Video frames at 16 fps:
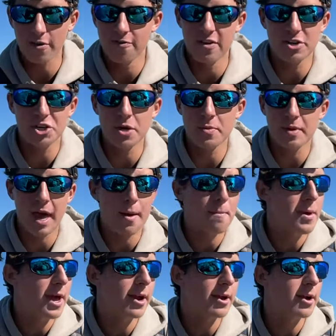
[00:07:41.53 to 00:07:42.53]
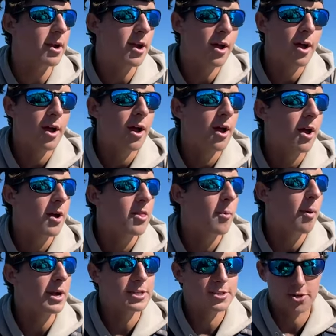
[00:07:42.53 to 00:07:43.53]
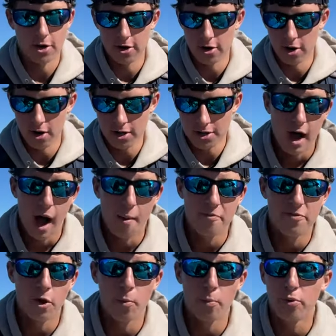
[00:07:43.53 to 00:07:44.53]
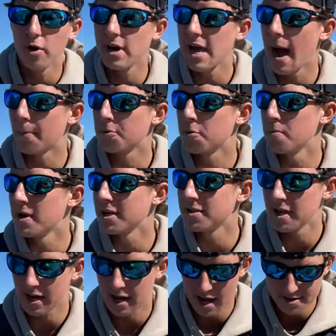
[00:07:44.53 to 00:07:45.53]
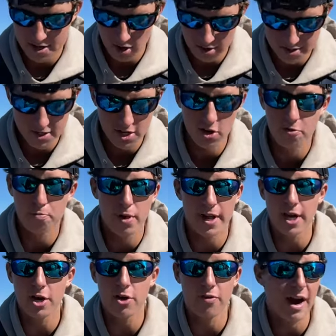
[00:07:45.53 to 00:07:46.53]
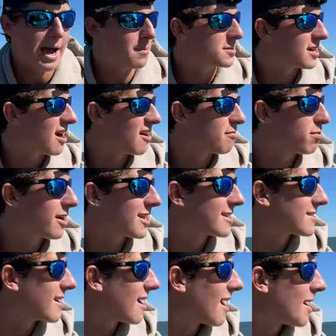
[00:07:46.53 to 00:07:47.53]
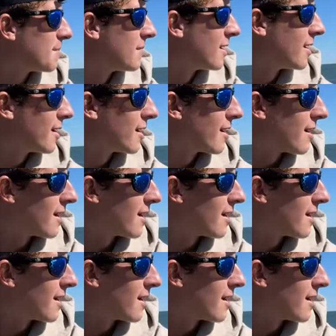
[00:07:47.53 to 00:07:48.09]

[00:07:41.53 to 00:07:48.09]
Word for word: Fish keep getting bigger. The bite's turning on. I'm feeling pretty optimistic. I still have plenty of crabs left, plenty of time.